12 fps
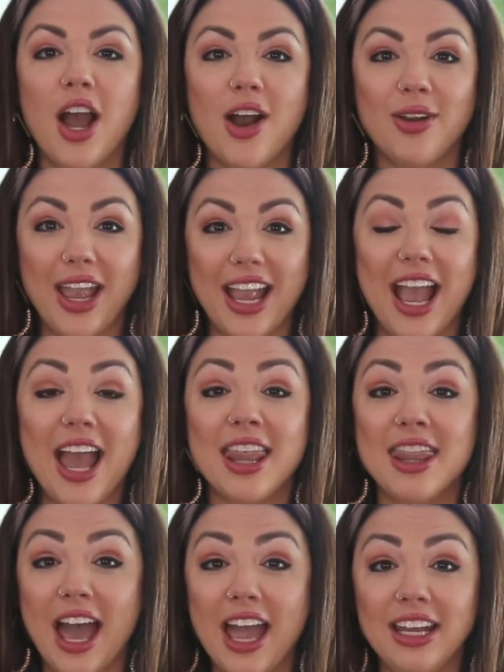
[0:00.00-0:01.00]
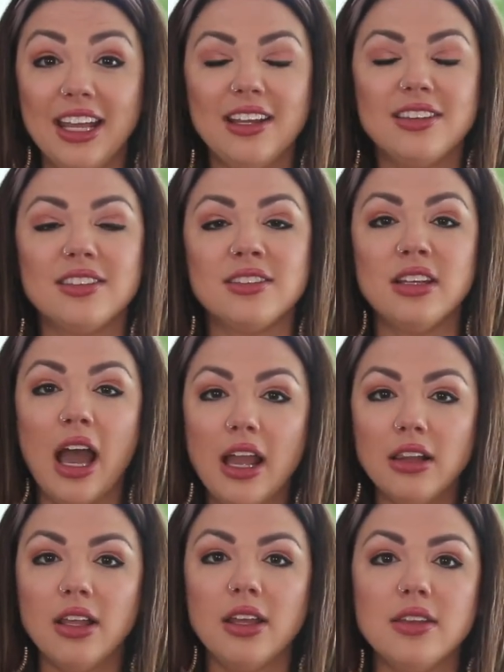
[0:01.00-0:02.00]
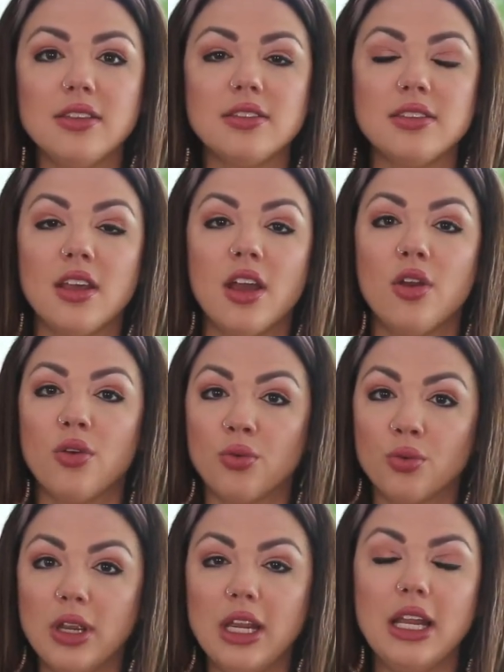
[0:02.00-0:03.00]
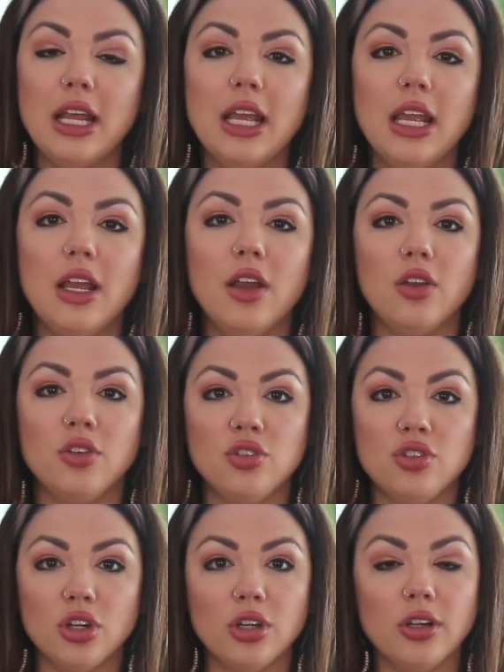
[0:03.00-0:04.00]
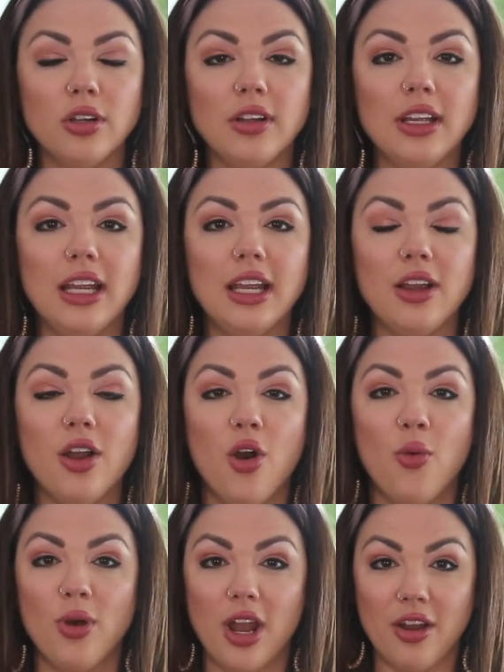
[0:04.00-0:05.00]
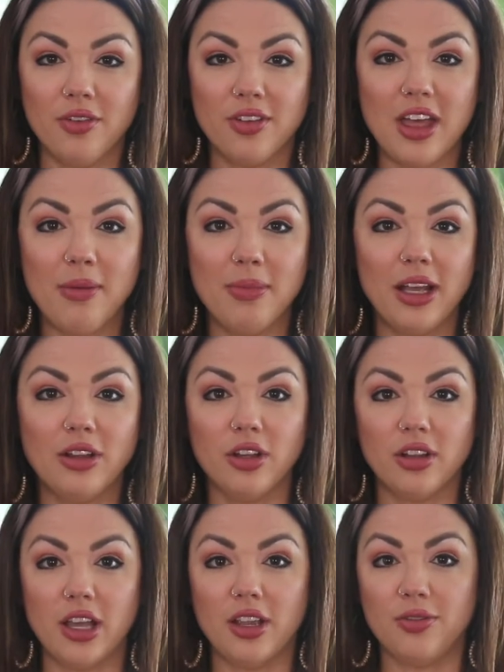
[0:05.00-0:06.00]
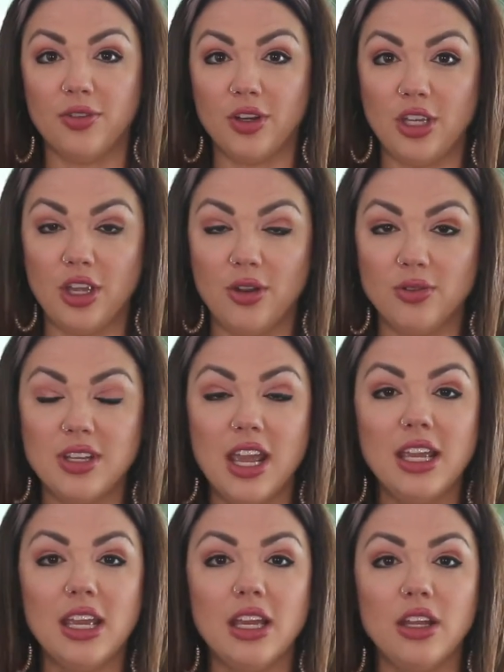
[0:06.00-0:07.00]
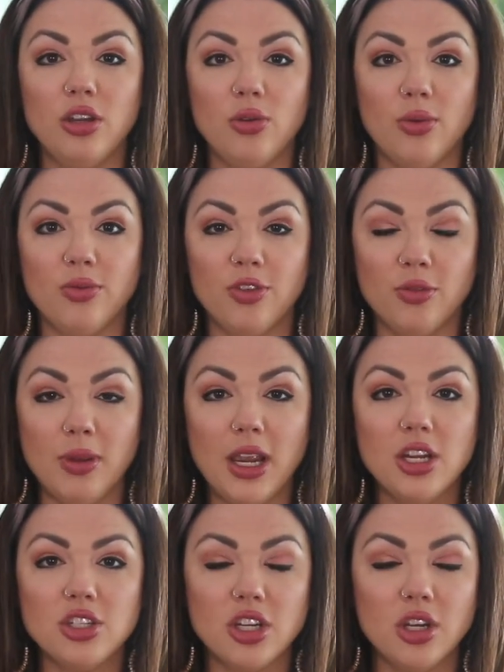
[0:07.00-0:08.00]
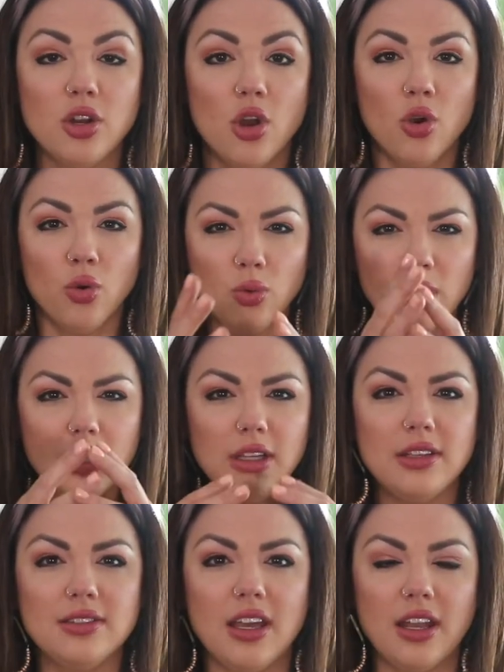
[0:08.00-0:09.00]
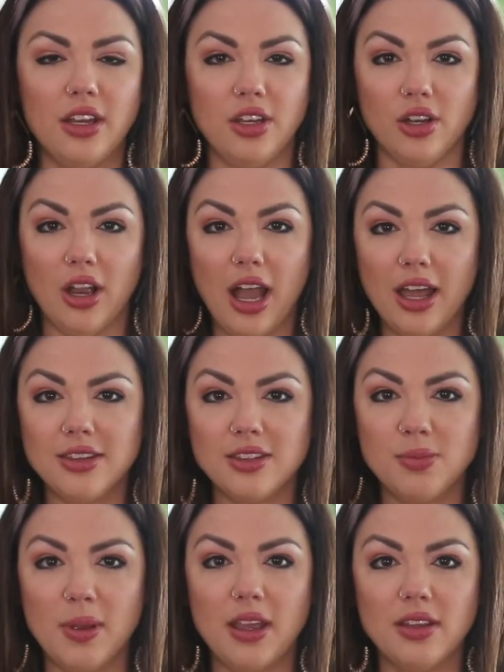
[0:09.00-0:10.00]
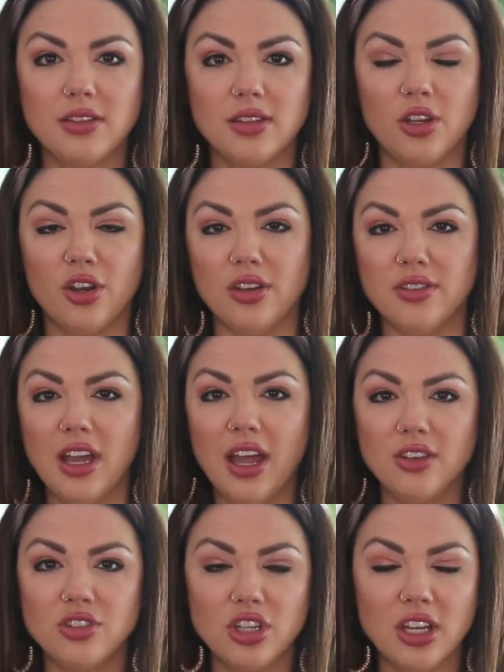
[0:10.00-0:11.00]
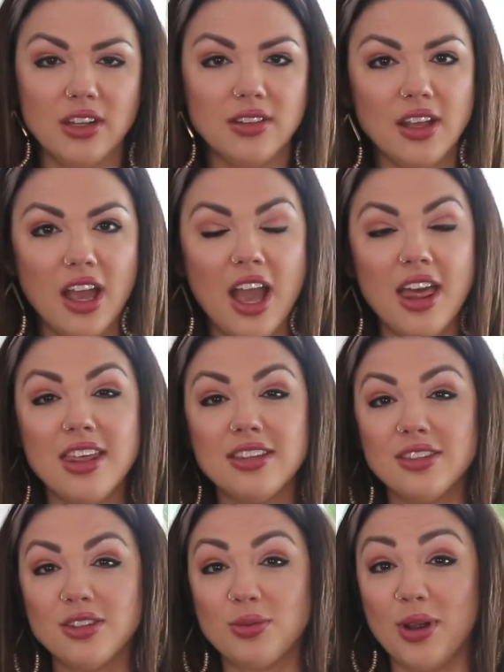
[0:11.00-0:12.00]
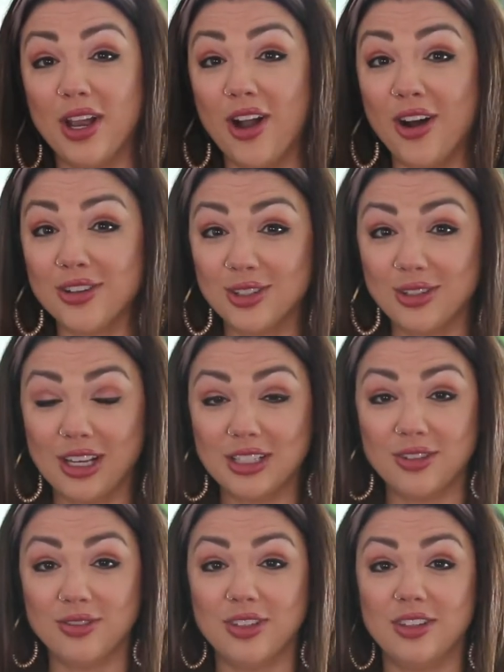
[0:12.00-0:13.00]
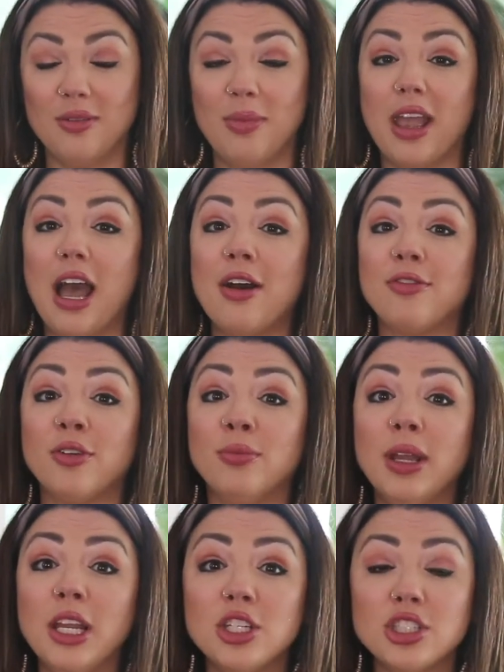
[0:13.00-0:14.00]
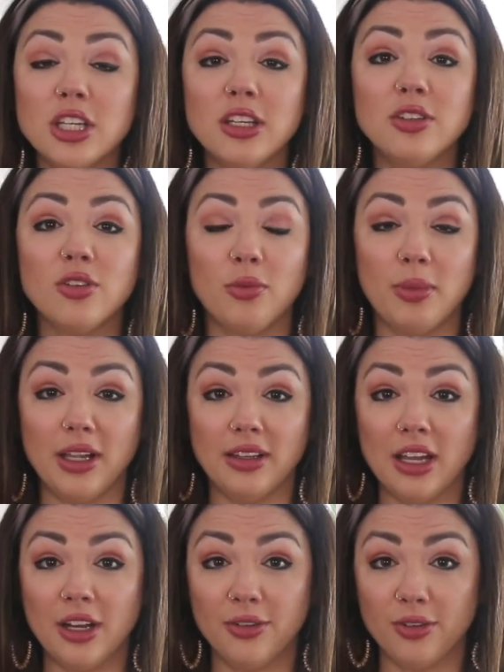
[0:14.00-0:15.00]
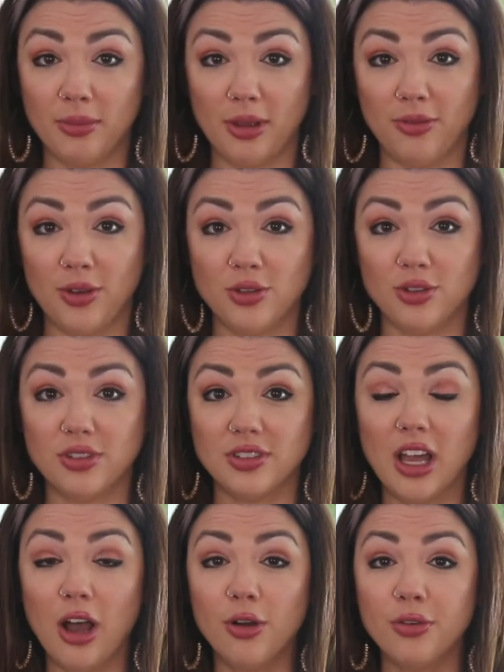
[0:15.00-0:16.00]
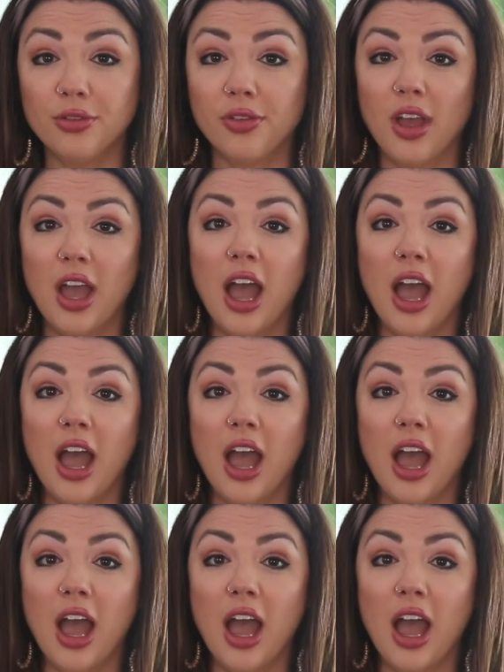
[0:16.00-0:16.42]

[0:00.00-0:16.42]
Okay, then it's silence, reading, journaling, whatever that might look like for you. Taking in new information, really setting your headspace, your intentions. This is where I also like to visit my affirmations or my letter from my future self.